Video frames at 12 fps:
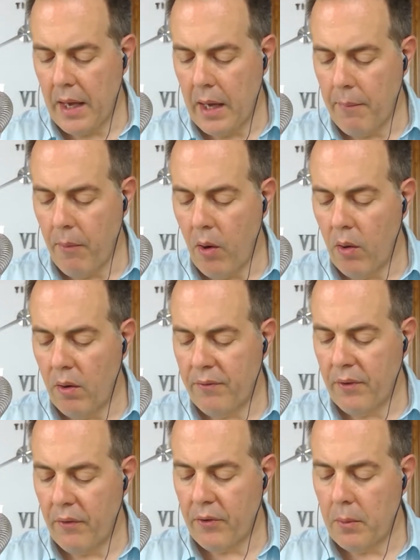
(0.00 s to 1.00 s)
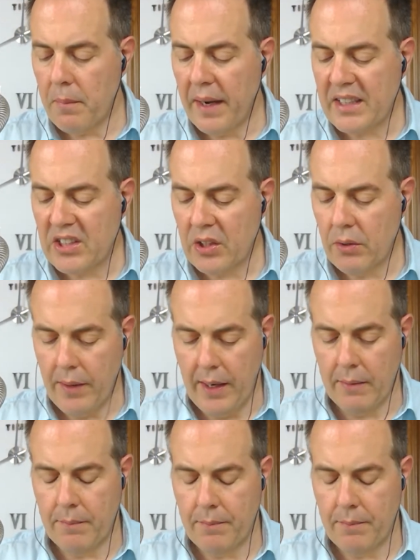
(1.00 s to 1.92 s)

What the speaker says: evolved from bacteria.